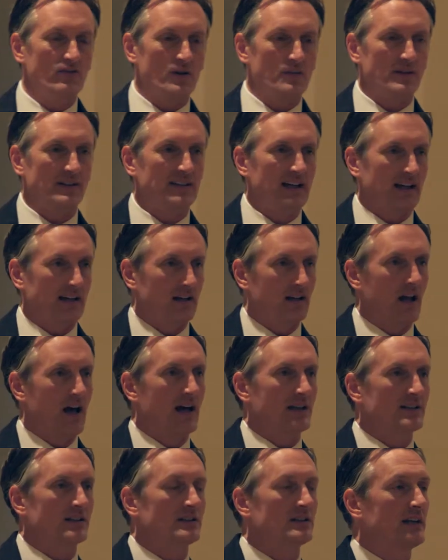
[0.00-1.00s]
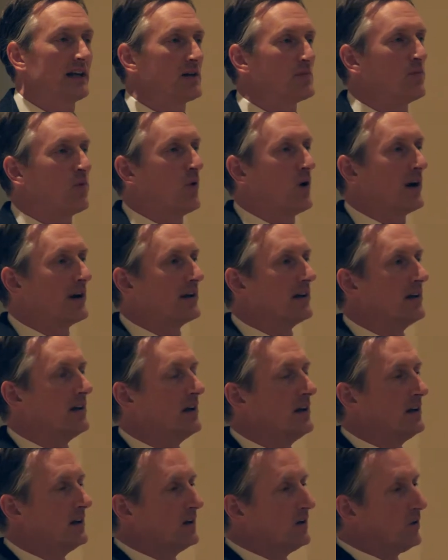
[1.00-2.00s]
from a technologic standpoint
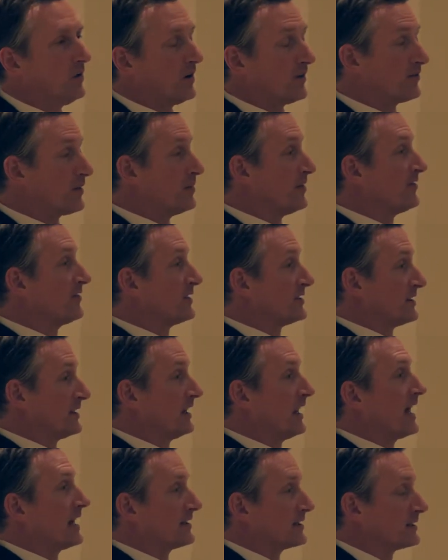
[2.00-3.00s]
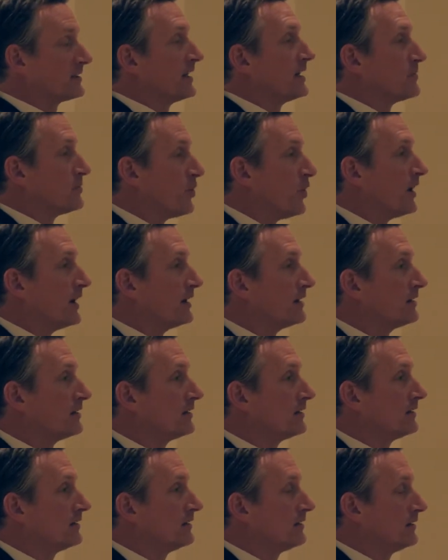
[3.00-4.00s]
or from a physiologic standpoint.
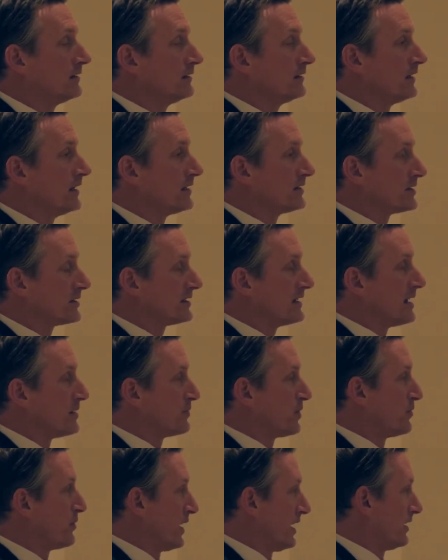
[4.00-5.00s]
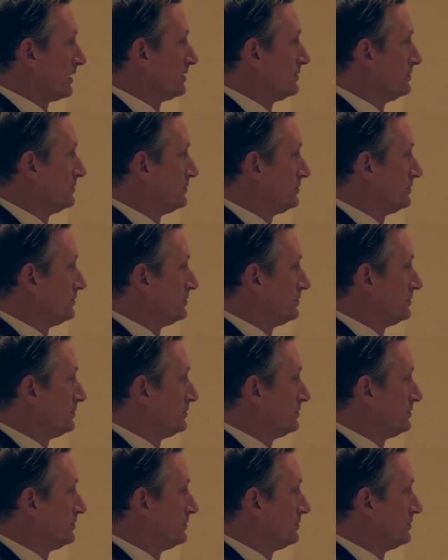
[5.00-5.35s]
It's just not prepared.